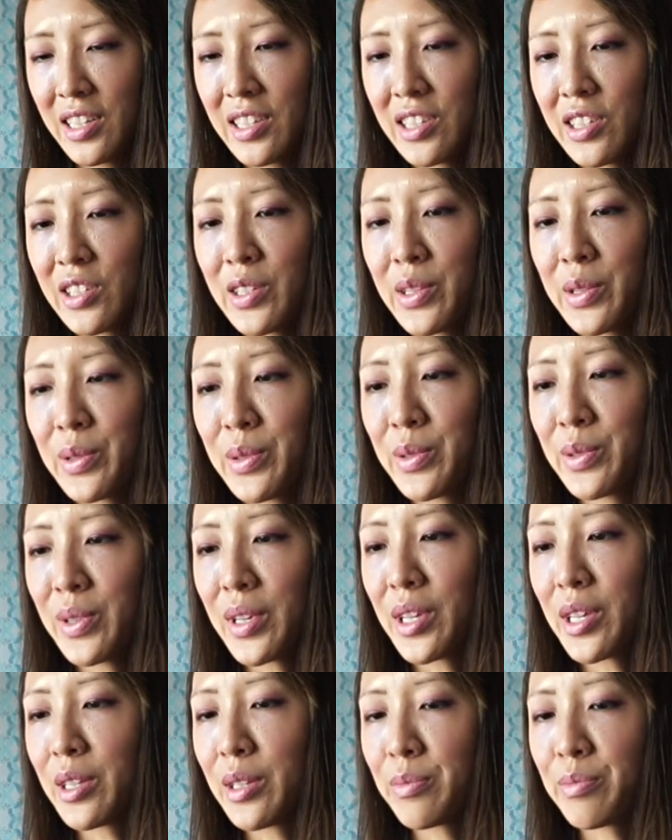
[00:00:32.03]

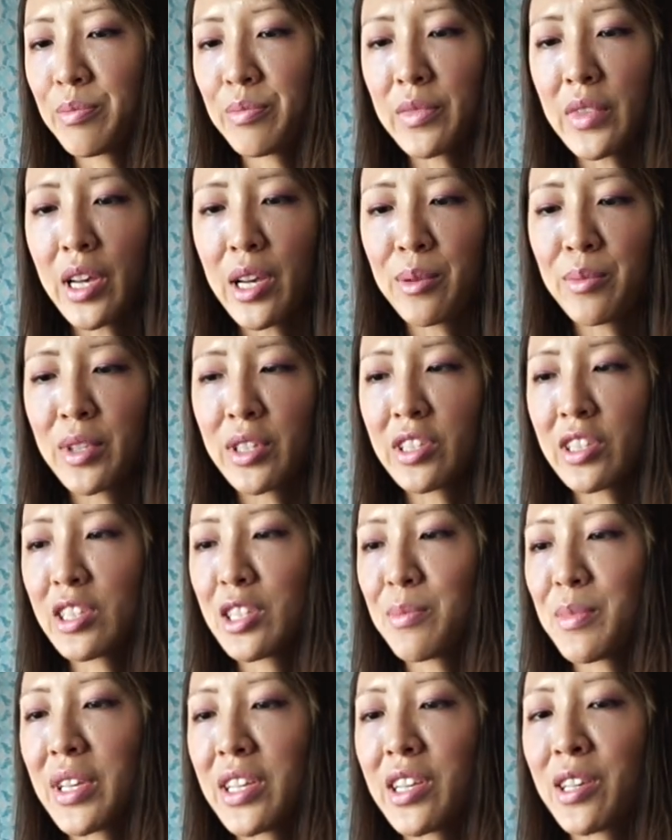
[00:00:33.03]
So,
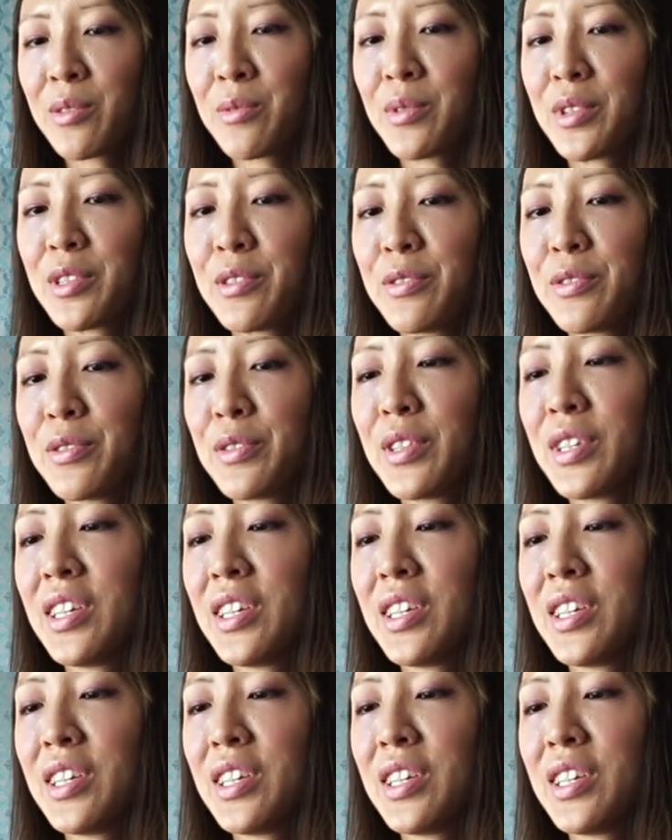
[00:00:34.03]
just to begin with,